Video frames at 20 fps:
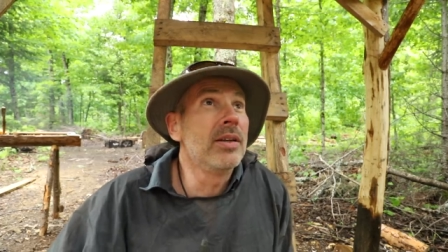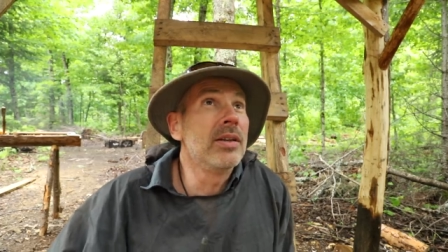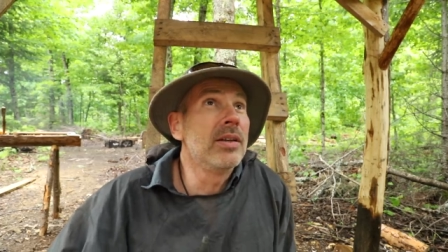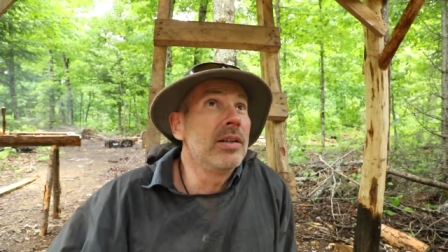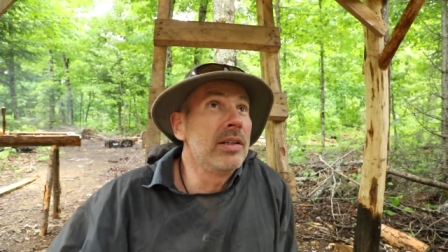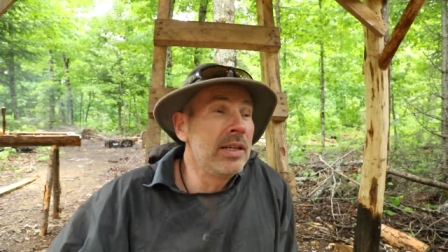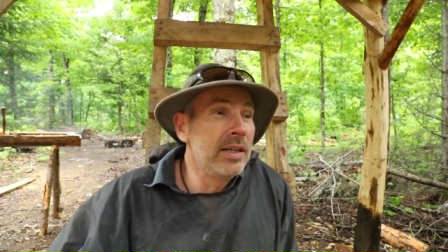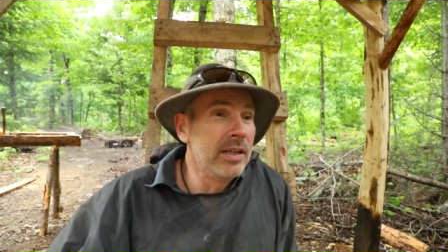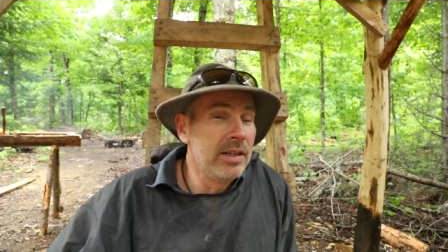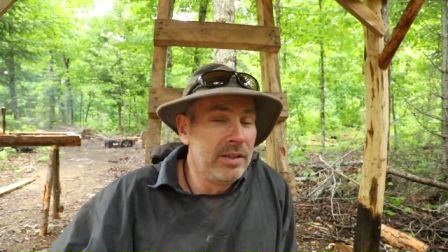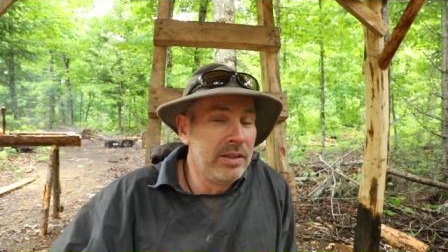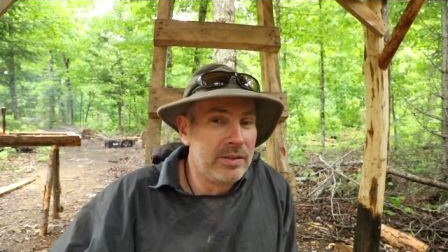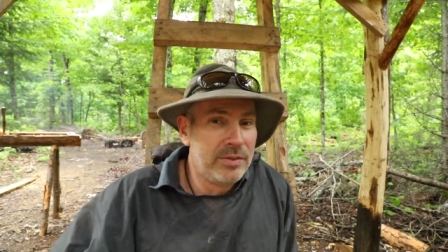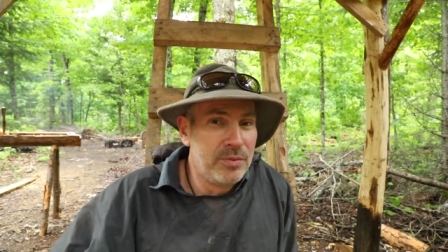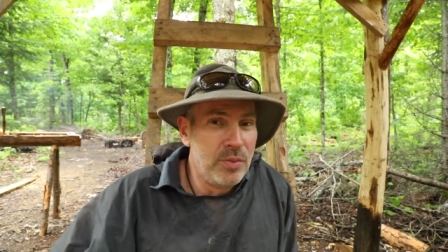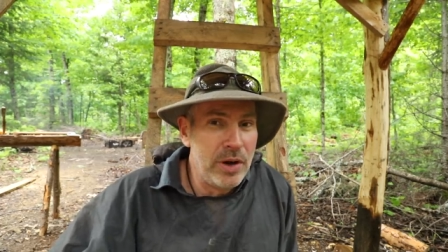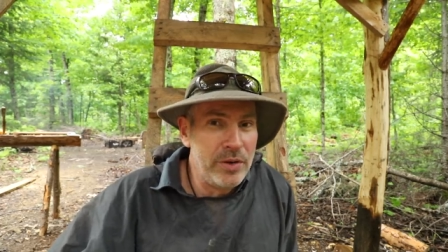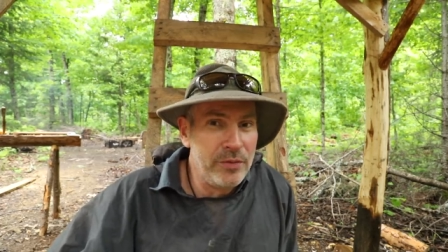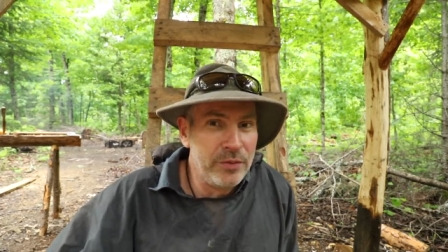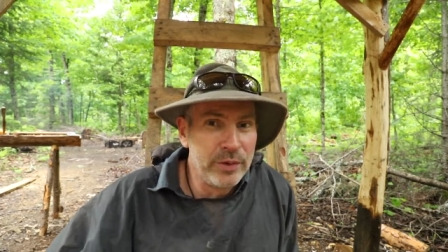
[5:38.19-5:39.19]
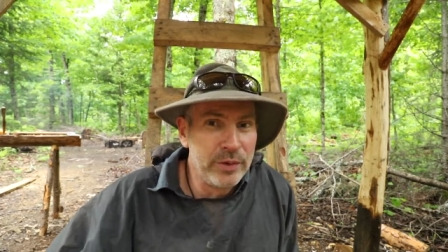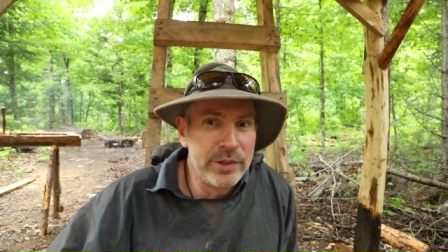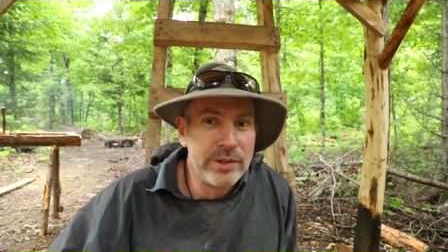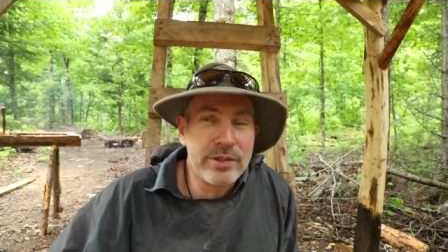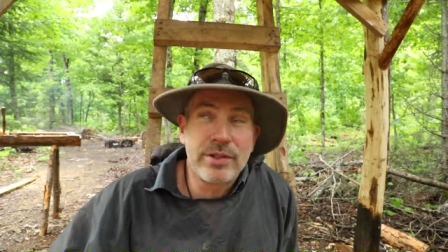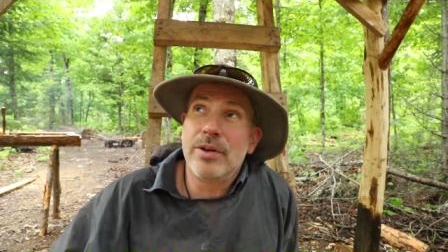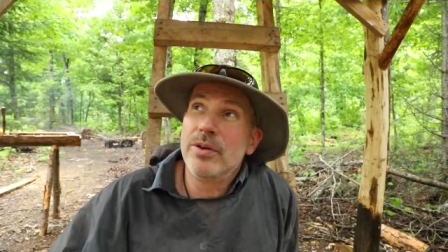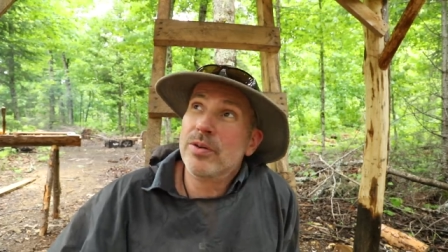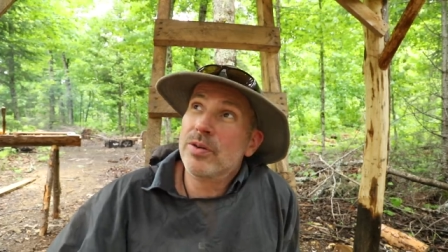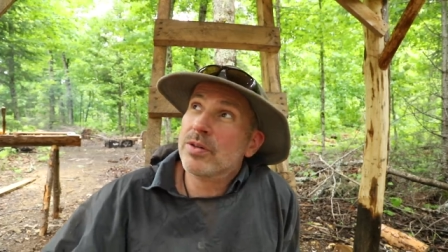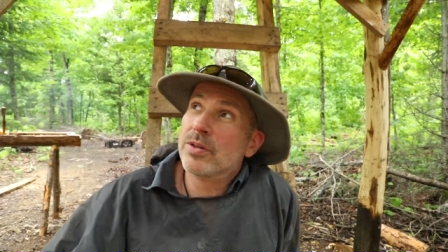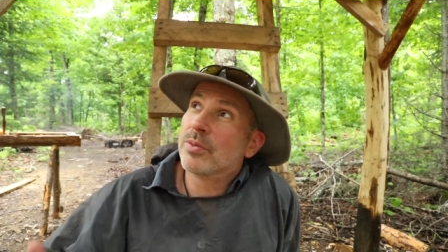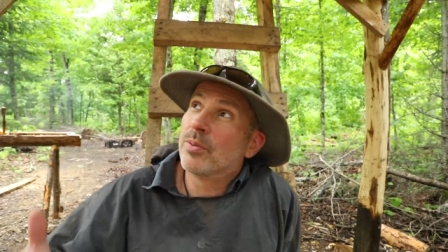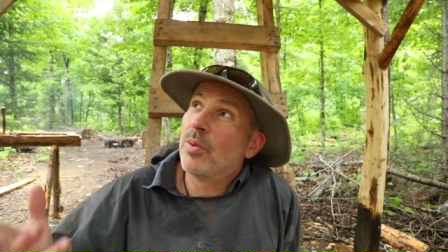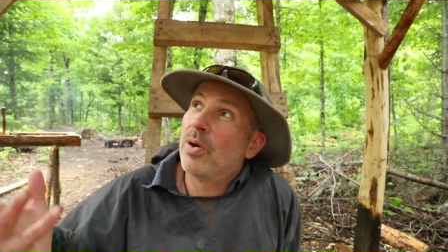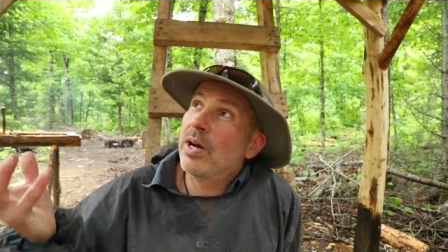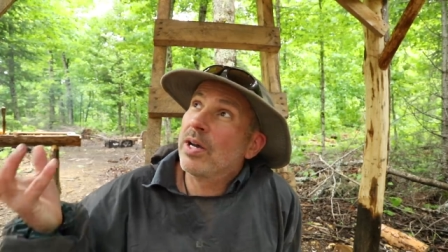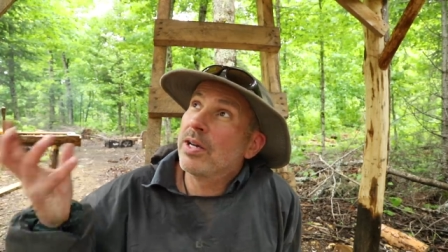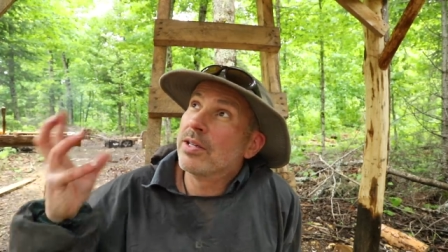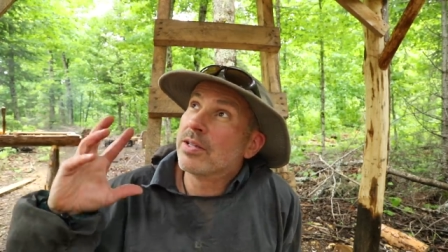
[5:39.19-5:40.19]
and, and rightfully so, is
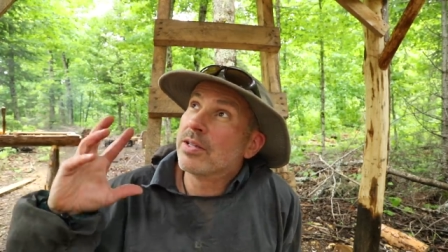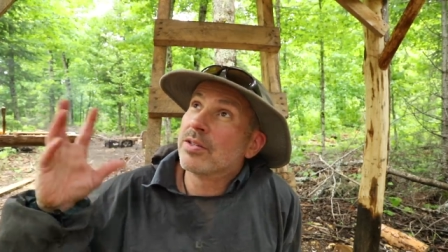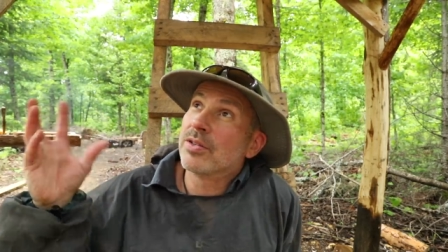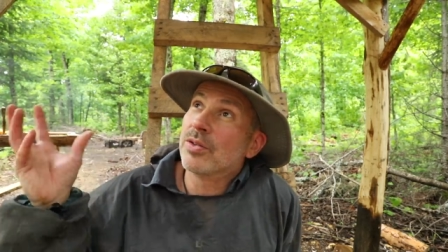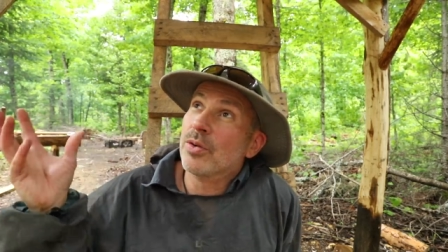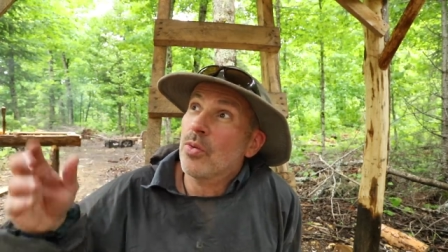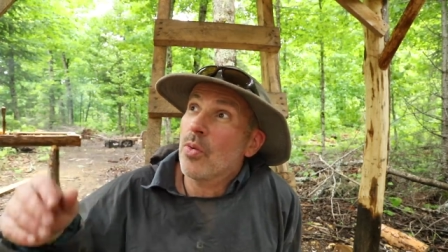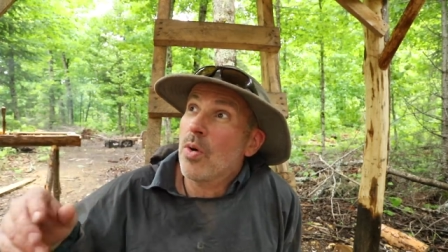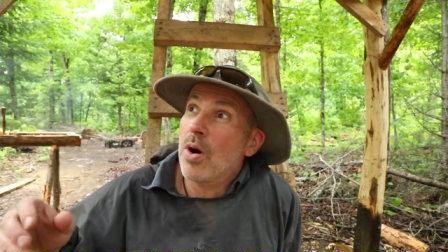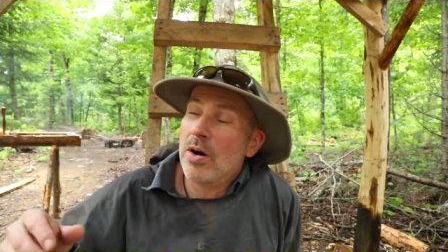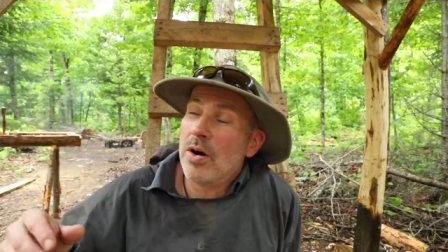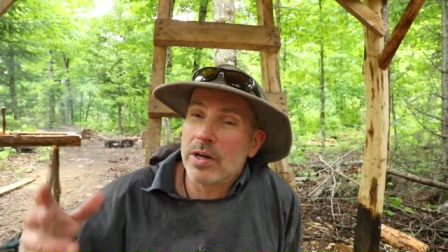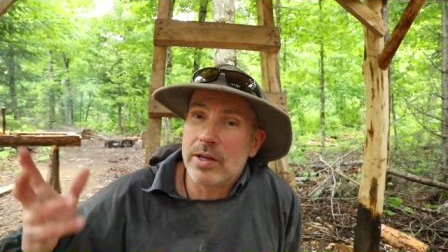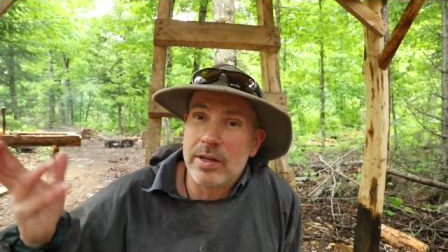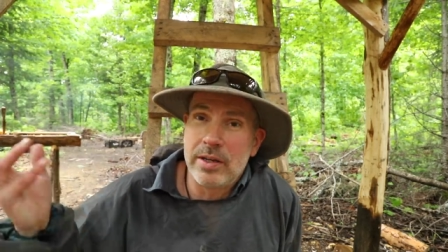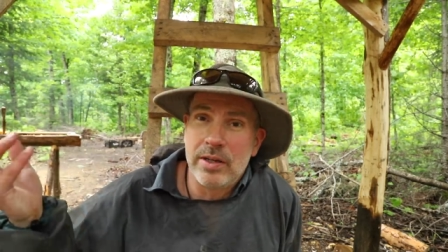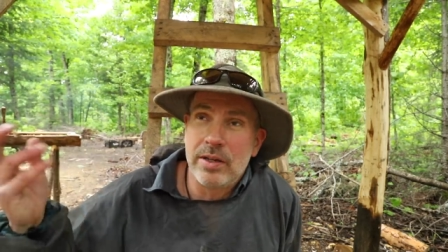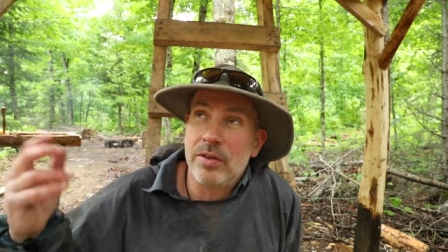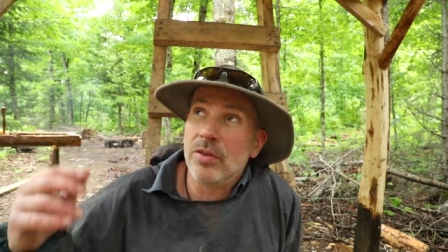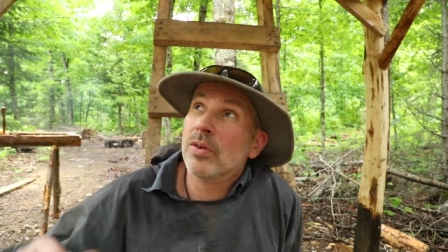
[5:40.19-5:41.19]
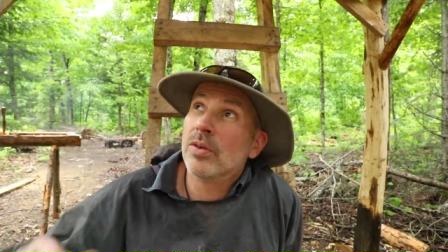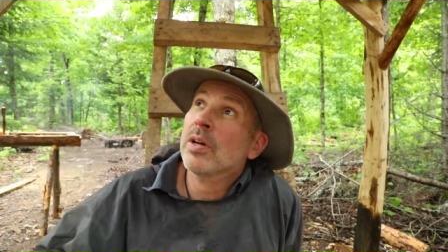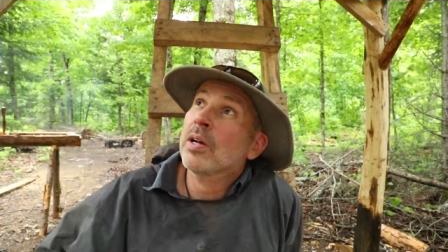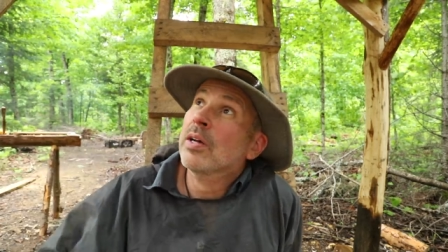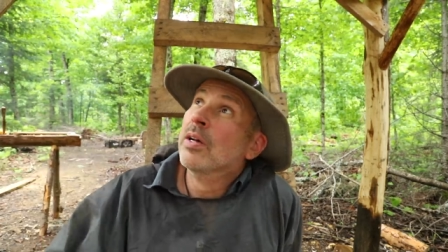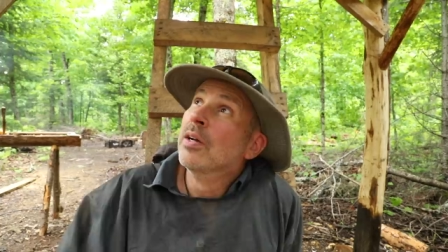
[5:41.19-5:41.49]
why is it so wonky and